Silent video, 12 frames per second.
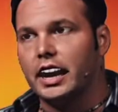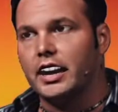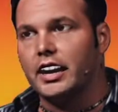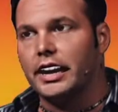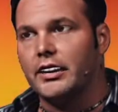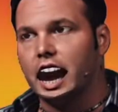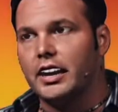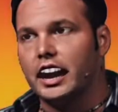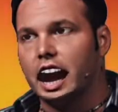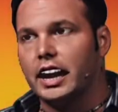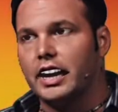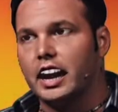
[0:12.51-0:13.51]
He wasn't
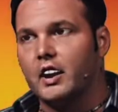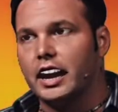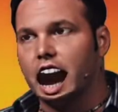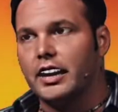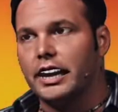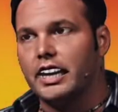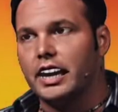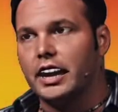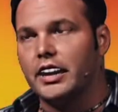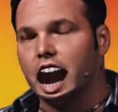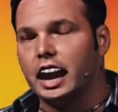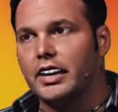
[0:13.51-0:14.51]
baptized, so how can you say
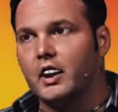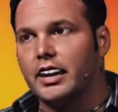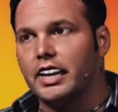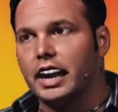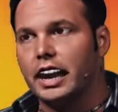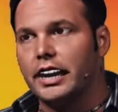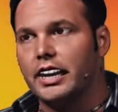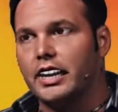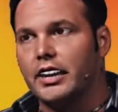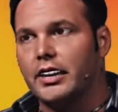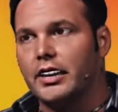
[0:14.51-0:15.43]
that baptism saves?